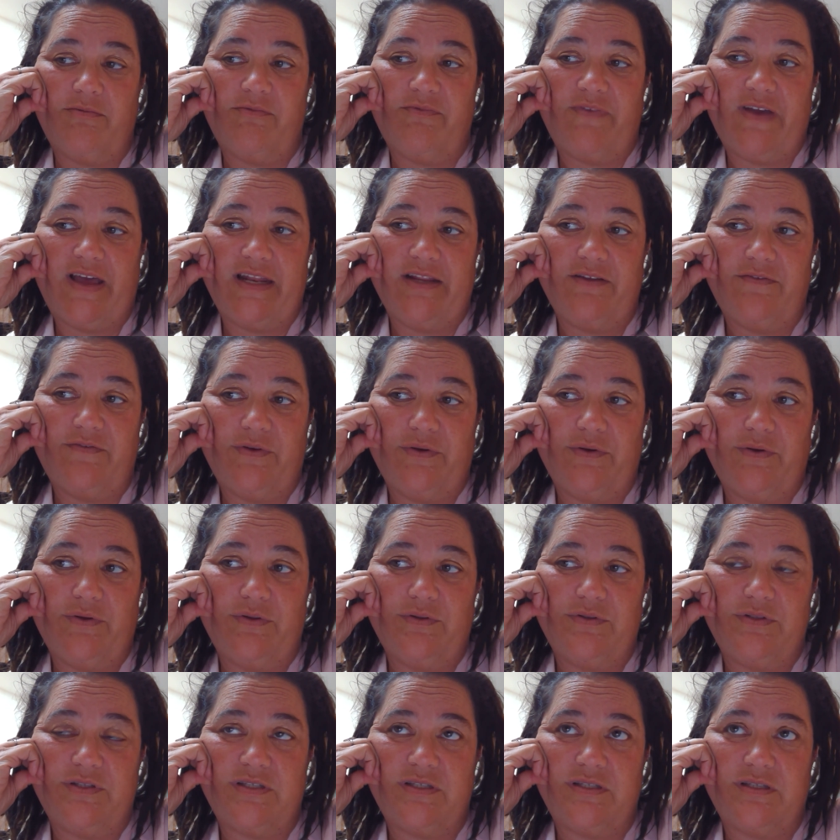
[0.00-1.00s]
fatty
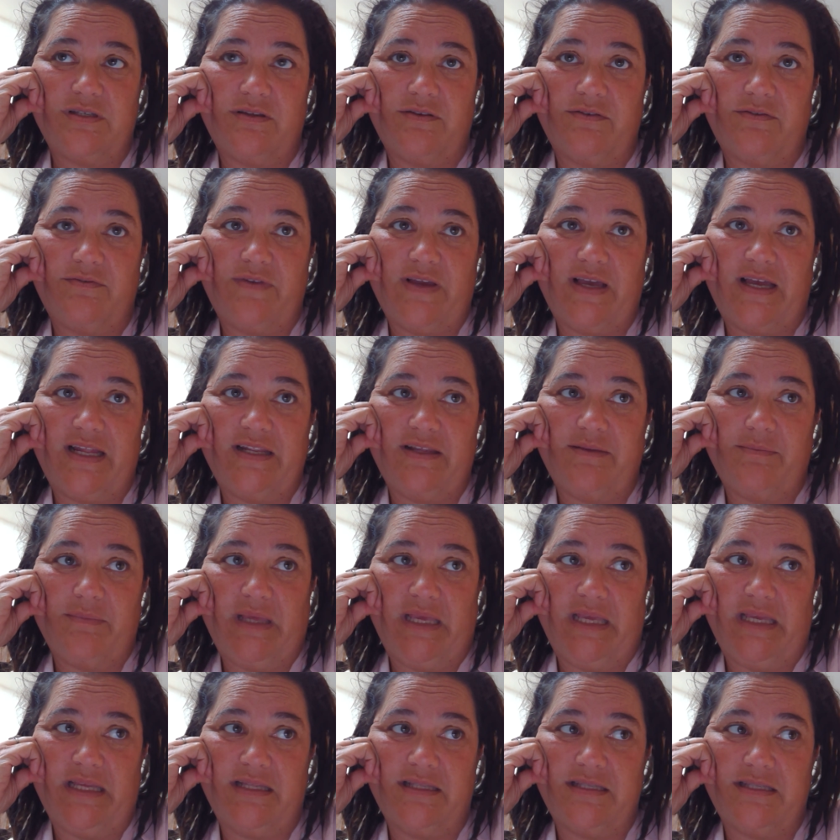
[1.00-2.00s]
foods, fatty
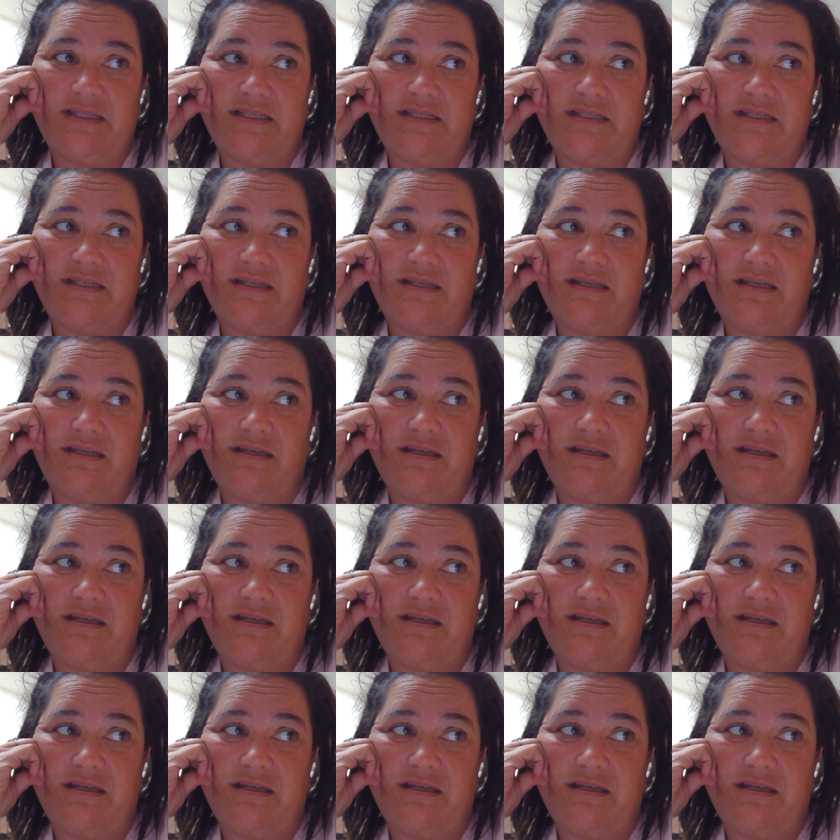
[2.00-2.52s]
meats,